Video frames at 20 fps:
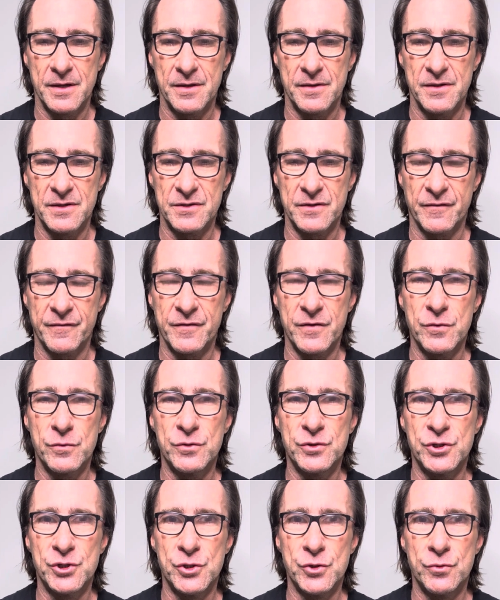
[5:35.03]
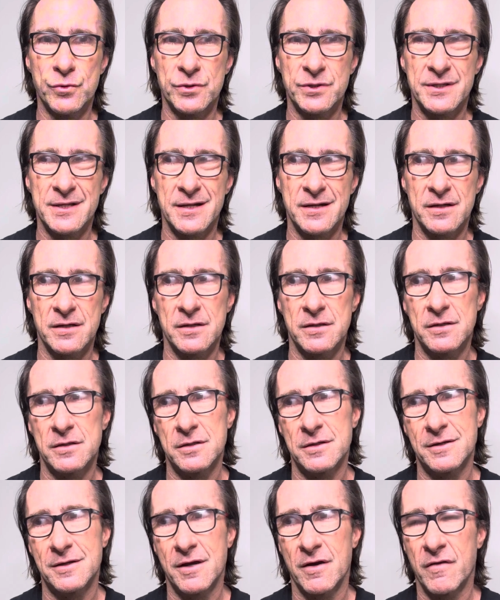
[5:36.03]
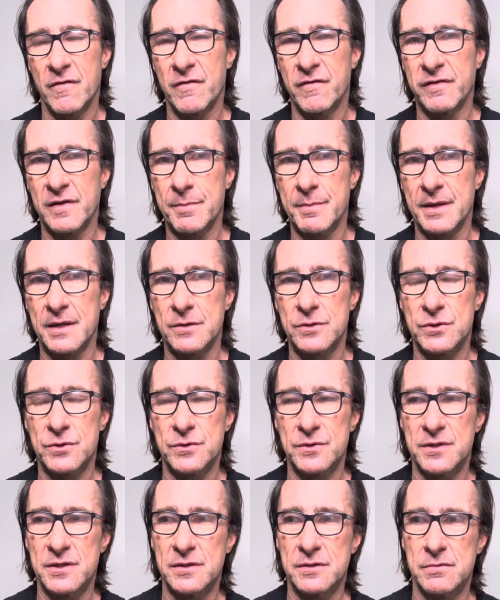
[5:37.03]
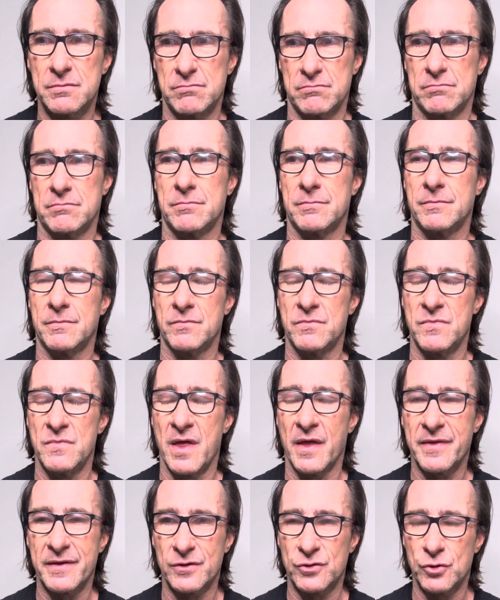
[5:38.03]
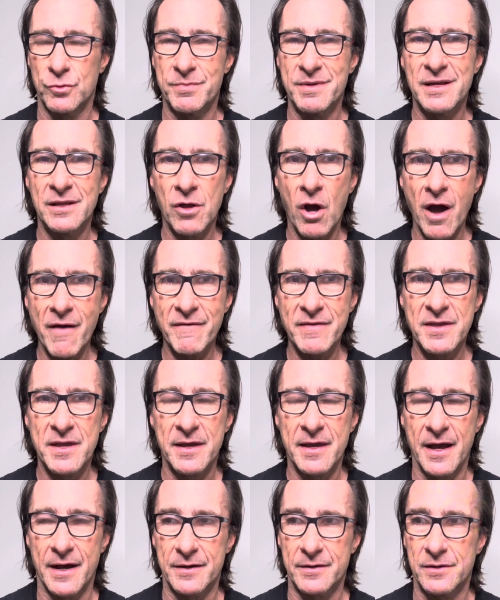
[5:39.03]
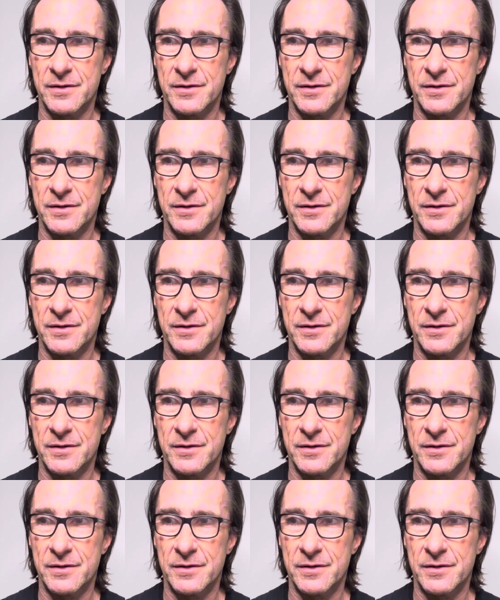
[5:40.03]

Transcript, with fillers: There's a few jurors that are flipping to the nothing should be alive in your gut.